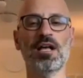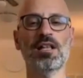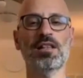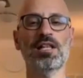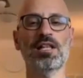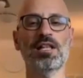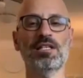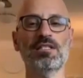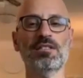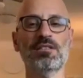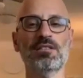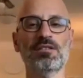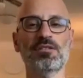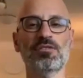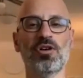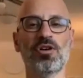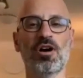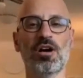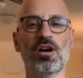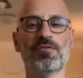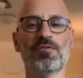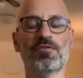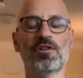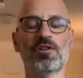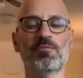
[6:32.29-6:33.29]
let's
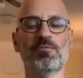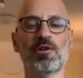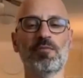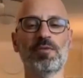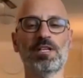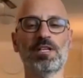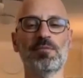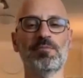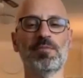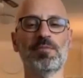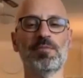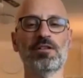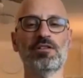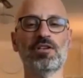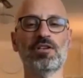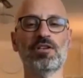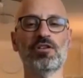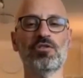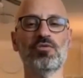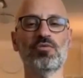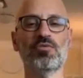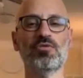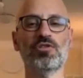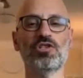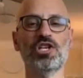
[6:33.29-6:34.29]
talk for a moment about the
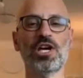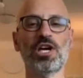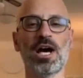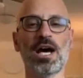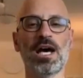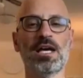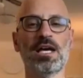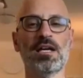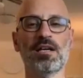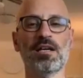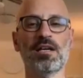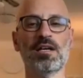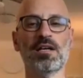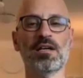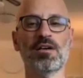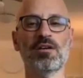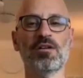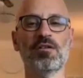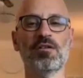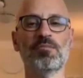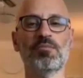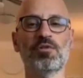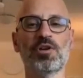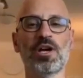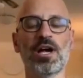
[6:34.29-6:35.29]
Ujjayi
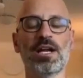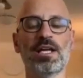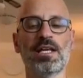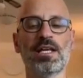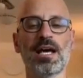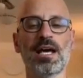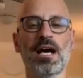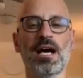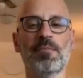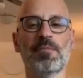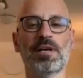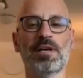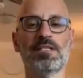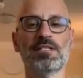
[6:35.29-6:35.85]
Pranayama.